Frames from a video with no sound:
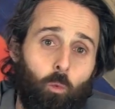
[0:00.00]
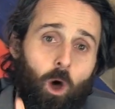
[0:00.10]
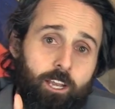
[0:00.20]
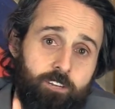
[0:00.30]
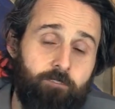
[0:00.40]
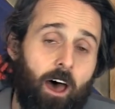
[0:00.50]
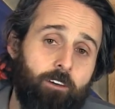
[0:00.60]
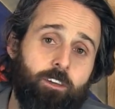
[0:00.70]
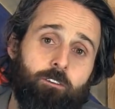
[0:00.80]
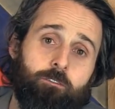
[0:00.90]
the Watts
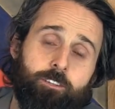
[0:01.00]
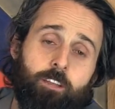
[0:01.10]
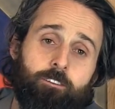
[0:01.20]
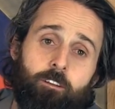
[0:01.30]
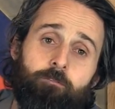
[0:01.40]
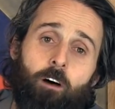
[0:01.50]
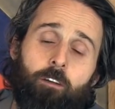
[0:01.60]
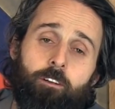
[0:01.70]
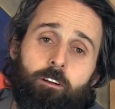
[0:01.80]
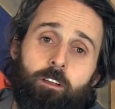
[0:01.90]
value since their
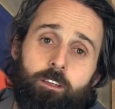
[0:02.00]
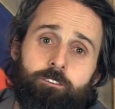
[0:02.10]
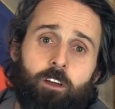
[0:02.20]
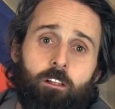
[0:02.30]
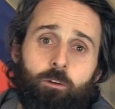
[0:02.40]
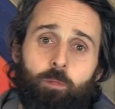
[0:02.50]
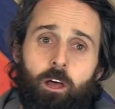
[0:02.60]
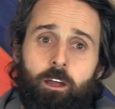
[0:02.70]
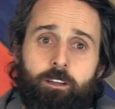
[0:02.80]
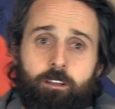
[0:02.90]
father is
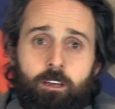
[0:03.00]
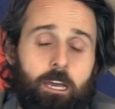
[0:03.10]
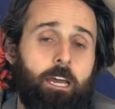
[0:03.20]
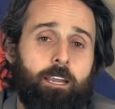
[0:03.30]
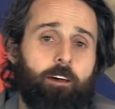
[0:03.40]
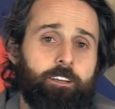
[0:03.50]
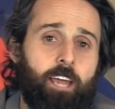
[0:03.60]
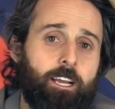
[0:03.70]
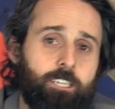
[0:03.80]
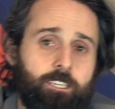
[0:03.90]
colorblind. Now the
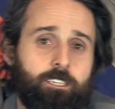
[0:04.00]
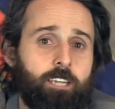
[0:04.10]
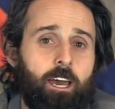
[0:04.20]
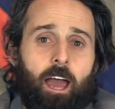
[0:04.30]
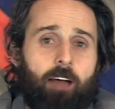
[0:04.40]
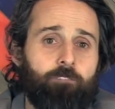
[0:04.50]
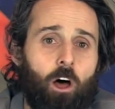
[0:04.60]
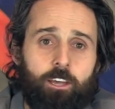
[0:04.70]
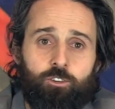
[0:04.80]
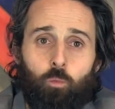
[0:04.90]
Texans have
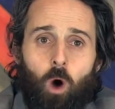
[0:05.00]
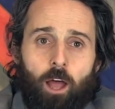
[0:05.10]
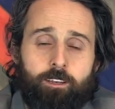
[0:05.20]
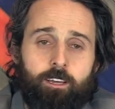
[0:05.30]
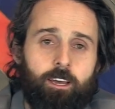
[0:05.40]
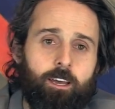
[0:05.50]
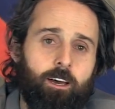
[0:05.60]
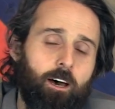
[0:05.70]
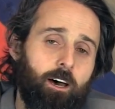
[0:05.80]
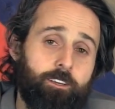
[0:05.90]
lost Watt,
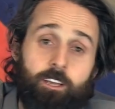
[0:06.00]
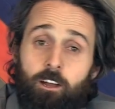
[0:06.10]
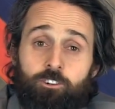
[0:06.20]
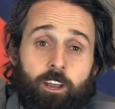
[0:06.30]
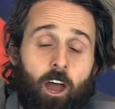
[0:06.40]
uh, DeAndre